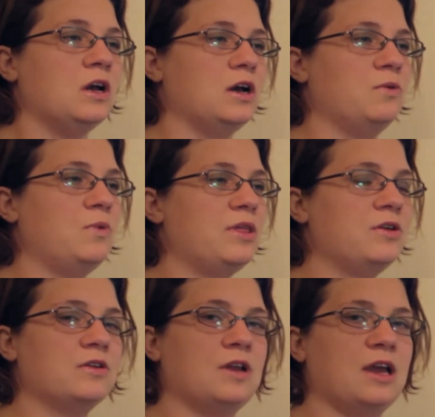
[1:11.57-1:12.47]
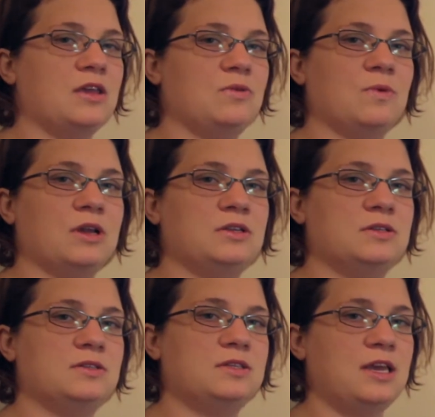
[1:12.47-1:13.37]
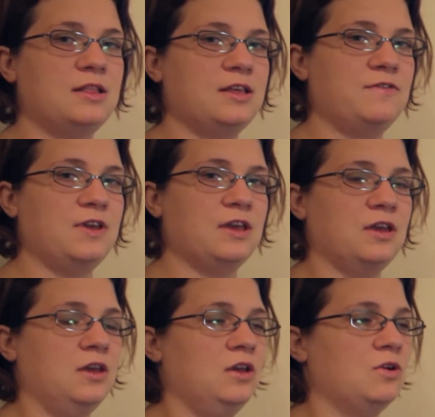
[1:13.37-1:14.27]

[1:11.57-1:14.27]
whether or not you want to stay living